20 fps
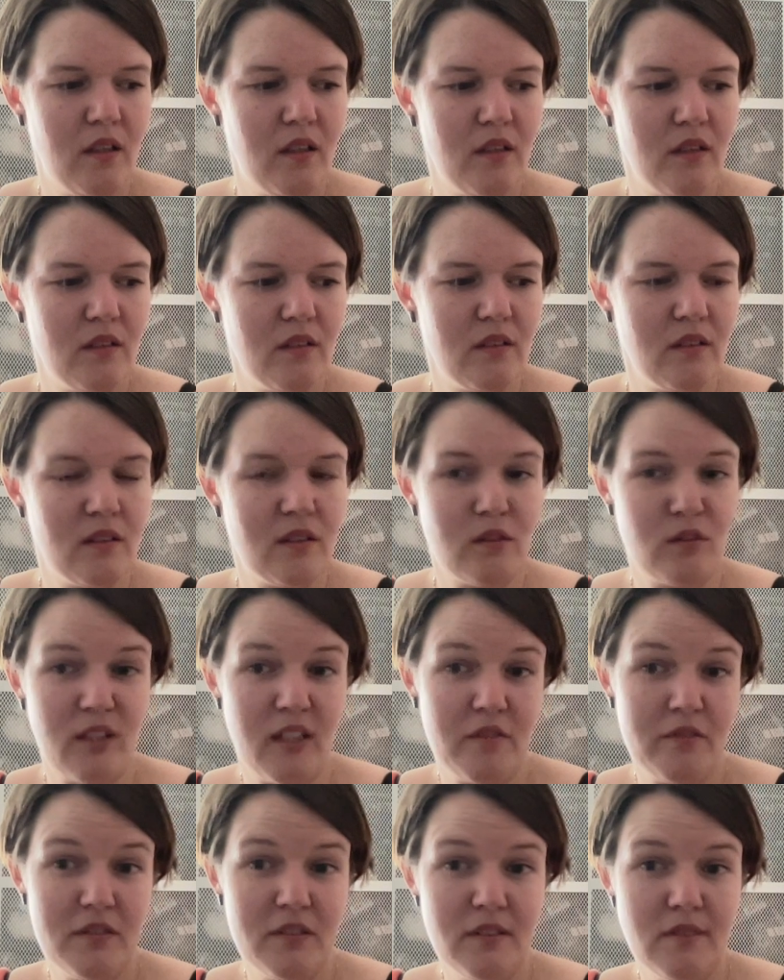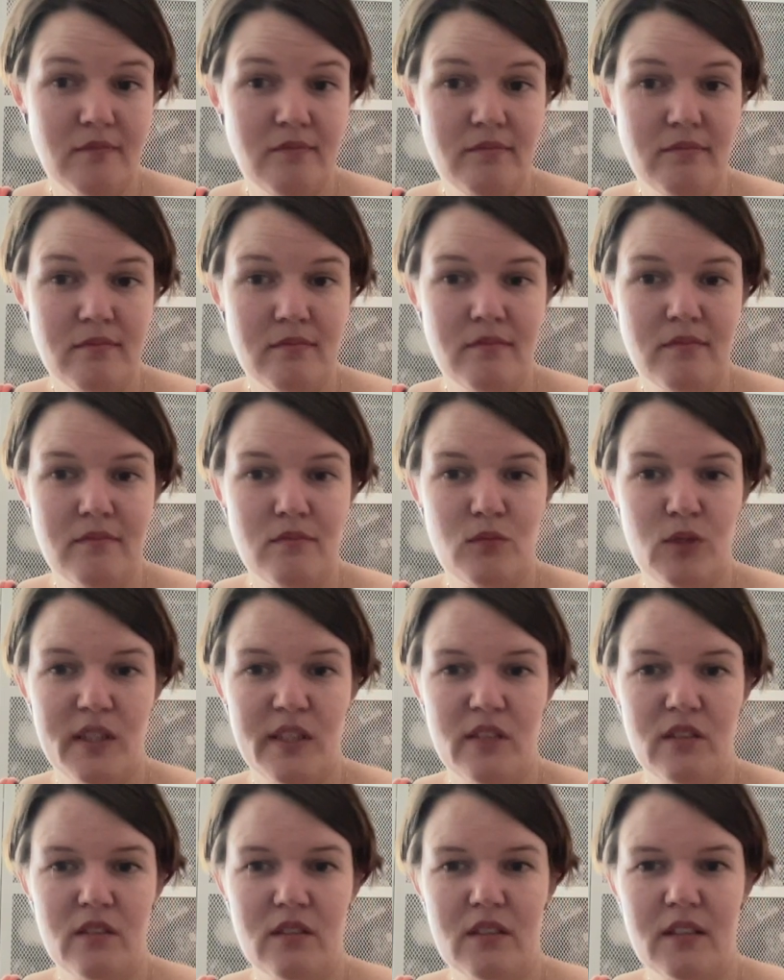a raffle where
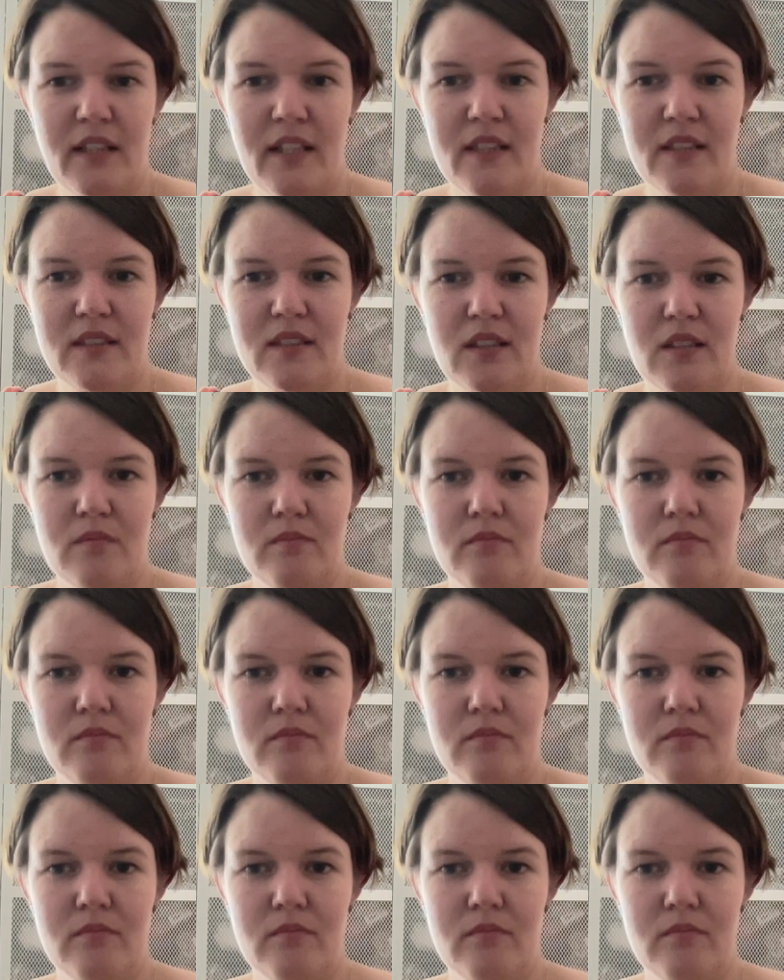you could get